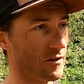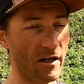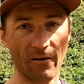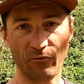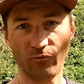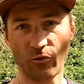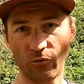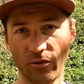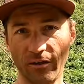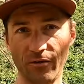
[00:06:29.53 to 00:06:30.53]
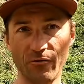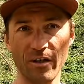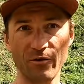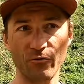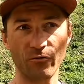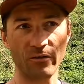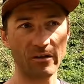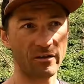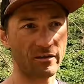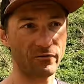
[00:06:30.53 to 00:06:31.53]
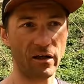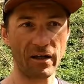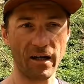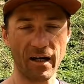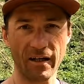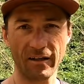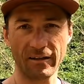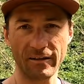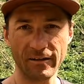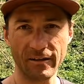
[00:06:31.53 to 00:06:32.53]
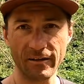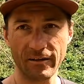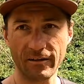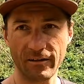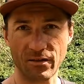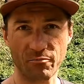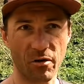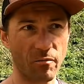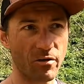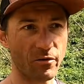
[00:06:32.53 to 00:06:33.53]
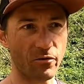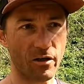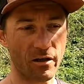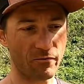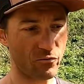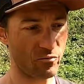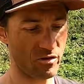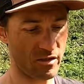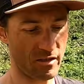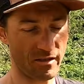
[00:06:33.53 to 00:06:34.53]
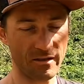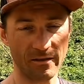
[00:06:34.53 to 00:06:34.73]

I have to totally redo the thinking. It's probably gonna have to be